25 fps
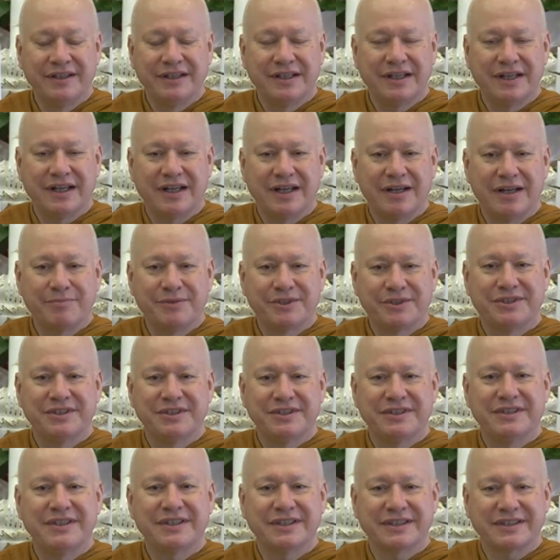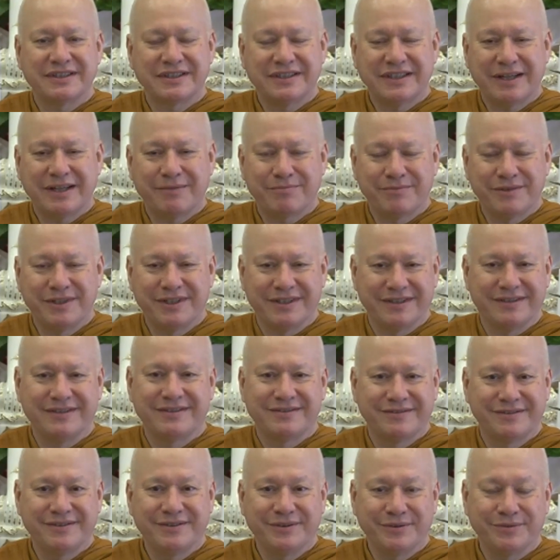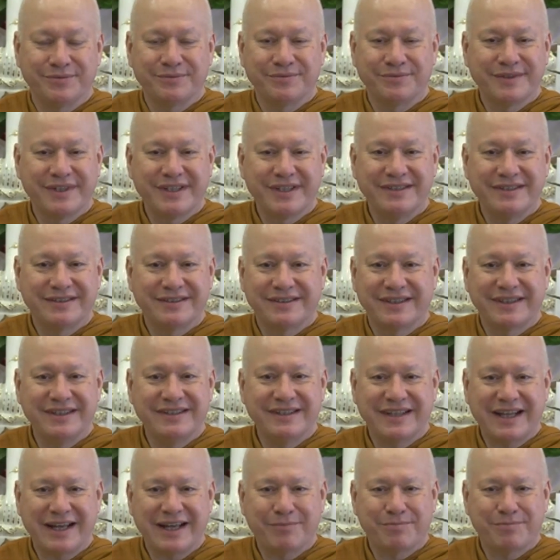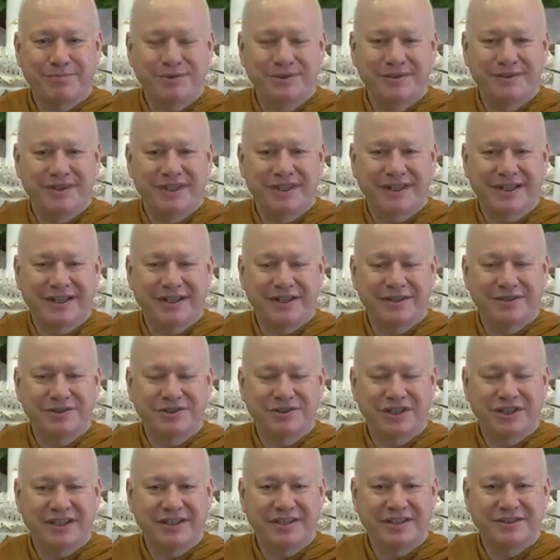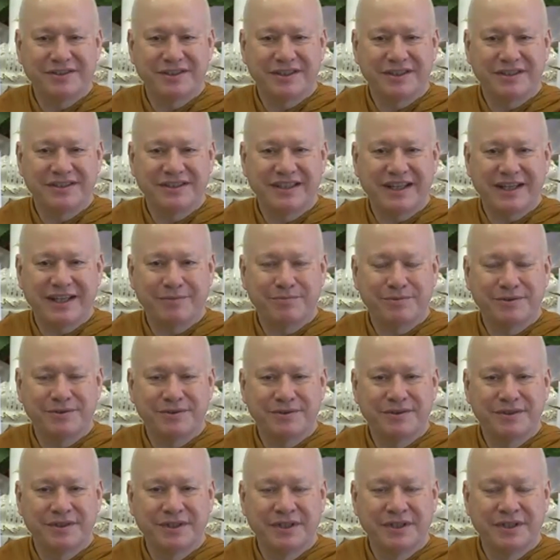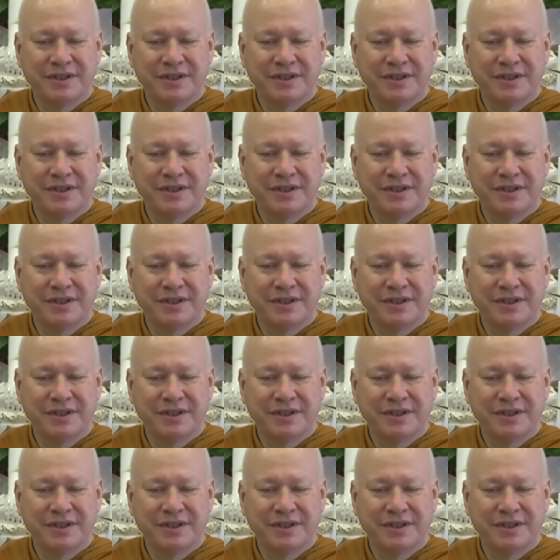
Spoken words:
I must just accept this. It's happened. I can't change that it's happened.